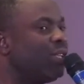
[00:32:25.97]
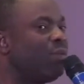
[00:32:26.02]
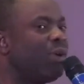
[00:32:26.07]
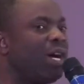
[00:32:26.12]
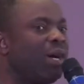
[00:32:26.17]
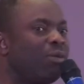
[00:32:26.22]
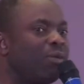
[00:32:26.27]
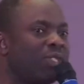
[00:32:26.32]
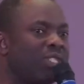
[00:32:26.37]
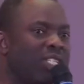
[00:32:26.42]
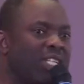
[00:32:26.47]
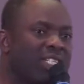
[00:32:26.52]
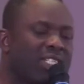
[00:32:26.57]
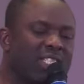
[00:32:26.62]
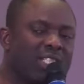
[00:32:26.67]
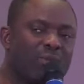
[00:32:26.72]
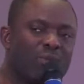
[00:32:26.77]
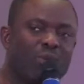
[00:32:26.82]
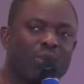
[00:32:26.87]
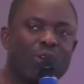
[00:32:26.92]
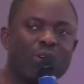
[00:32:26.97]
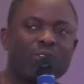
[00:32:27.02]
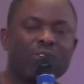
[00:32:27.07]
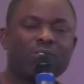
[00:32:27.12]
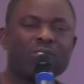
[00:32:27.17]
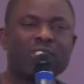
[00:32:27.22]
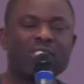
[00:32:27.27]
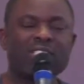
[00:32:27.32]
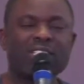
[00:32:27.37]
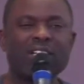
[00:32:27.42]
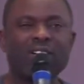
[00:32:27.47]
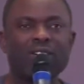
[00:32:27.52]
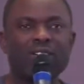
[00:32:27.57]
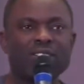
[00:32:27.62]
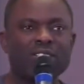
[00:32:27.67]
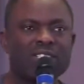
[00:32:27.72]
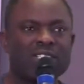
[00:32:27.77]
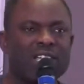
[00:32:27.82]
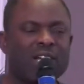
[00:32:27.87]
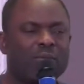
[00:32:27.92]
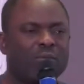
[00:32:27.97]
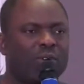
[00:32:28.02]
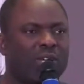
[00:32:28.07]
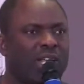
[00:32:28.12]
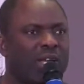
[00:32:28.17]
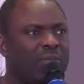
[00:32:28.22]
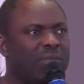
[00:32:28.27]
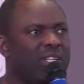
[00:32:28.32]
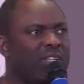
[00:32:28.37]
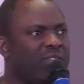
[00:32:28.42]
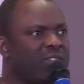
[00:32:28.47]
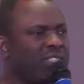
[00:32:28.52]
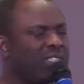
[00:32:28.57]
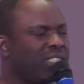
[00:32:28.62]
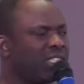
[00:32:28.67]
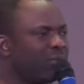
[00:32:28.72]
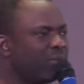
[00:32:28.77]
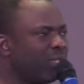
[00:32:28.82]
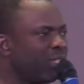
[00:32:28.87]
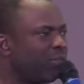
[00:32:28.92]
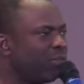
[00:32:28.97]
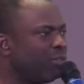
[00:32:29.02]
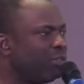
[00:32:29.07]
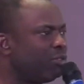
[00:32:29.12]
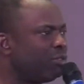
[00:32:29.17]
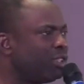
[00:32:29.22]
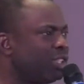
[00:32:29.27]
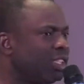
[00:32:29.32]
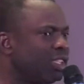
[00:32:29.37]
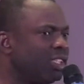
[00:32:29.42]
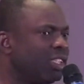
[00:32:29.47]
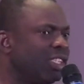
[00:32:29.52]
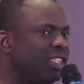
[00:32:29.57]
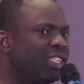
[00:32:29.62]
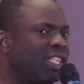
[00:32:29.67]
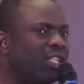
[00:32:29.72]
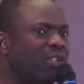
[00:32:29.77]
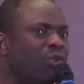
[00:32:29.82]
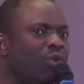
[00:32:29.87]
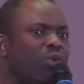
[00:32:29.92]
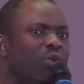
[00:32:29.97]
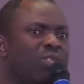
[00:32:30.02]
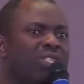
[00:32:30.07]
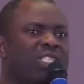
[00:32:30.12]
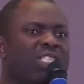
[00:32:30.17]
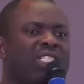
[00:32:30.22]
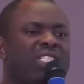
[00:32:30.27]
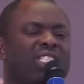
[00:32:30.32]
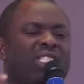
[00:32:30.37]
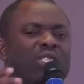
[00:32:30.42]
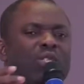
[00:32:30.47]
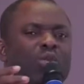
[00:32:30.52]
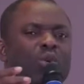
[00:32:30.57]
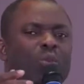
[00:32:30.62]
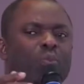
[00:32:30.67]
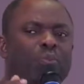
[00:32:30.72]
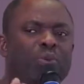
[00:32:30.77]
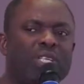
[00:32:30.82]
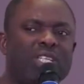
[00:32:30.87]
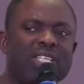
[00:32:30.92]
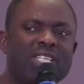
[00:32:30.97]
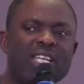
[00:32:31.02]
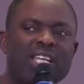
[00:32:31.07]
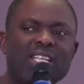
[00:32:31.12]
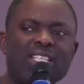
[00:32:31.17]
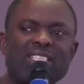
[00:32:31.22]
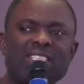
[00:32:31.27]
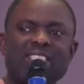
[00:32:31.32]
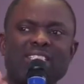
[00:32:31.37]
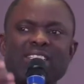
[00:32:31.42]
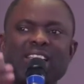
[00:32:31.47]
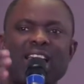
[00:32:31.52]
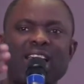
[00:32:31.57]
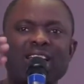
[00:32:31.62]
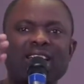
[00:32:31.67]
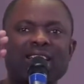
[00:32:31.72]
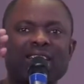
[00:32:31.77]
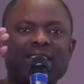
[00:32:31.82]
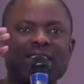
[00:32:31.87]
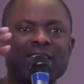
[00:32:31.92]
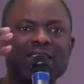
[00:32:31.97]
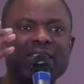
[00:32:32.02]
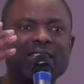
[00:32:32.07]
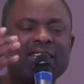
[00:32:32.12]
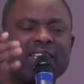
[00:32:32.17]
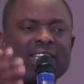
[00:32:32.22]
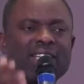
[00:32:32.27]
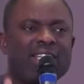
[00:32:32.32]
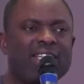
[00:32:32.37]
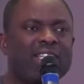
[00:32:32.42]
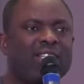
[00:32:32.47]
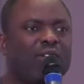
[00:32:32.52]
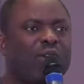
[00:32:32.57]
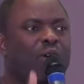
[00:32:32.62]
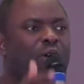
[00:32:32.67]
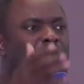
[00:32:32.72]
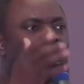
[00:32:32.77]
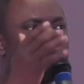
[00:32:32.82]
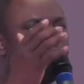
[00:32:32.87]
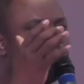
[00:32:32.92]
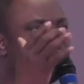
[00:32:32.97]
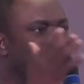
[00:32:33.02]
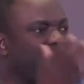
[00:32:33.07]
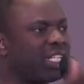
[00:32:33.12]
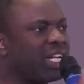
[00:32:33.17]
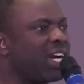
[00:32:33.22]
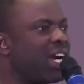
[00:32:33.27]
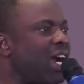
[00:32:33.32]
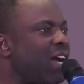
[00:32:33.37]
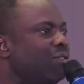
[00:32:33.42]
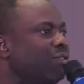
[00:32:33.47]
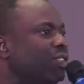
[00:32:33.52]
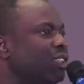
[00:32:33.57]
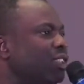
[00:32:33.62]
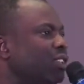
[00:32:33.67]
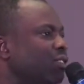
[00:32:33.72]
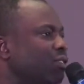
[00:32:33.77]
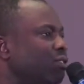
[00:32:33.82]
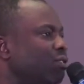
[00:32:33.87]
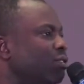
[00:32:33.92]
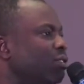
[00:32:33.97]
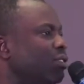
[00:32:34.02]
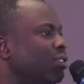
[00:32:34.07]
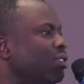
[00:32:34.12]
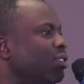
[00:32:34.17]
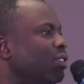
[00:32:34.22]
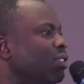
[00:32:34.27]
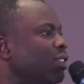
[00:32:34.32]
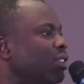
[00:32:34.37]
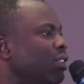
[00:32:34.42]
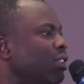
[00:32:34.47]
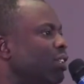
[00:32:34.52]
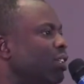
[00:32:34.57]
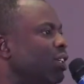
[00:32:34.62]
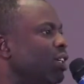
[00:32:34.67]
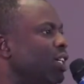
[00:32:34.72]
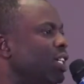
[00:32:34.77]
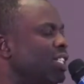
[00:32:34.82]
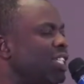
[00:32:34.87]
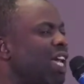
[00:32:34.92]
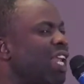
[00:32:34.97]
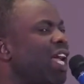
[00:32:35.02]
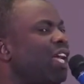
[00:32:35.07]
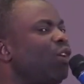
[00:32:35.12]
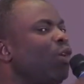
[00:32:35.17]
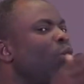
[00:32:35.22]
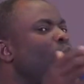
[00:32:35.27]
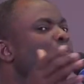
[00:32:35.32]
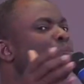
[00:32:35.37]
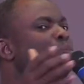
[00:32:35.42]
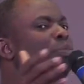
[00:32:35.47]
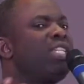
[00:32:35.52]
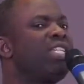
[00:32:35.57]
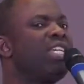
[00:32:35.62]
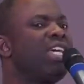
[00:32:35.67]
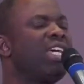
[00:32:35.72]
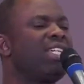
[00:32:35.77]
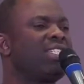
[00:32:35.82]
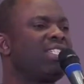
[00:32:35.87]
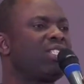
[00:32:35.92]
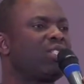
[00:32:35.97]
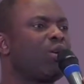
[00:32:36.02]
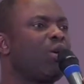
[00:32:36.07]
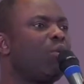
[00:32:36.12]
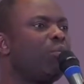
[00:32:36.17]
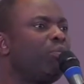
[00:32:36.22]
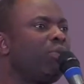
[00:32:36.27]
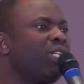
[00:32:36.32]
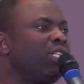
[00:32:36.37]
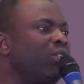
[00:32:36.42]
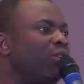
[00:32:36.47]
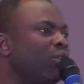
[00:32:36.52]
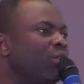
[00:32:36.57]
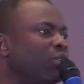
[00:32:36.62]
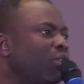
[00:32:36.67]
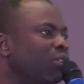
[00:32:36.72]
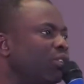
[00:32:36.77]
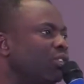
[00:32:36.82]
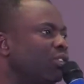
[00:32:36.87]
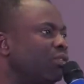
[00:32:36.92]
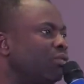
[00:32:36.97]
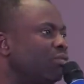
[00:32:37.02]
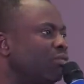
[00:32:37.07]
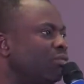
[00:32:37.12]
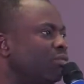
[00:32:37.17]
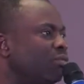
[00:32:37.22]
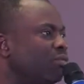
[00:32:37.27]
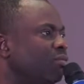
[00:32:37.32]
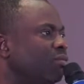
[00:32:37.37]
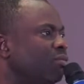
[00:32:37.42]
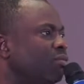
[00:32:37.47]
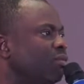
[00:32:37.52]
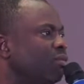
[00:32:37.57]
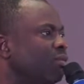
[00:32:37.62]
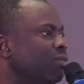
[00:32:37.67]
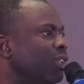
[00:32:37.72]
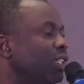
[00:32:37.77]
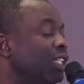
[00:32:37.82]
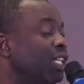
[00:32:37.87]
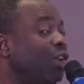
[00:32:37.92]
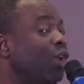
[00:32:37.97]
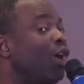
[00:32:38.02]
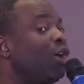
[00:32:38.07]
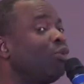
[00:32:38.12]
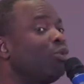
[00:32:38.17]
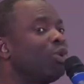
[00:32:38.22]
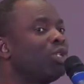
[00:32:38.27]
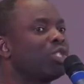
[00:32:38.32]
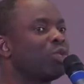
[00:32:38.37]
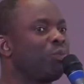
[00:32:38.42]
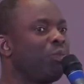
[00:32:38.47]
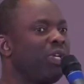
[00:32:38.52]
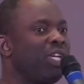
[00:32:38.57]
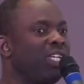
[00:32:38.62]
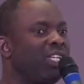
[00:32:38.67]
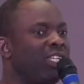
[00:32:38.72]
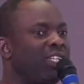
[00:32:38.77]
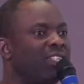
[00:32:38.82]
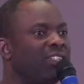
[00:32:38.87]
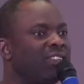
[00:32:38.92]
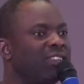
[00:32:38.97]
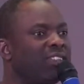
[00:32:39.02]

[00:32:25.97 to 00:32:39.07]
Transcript: The Bible says in the book of Second Samuel, I believe it's chapter 15, he said, Disobedience is like the sin of witchcraft. Is either your obedience is complete or not. The Lord will speak.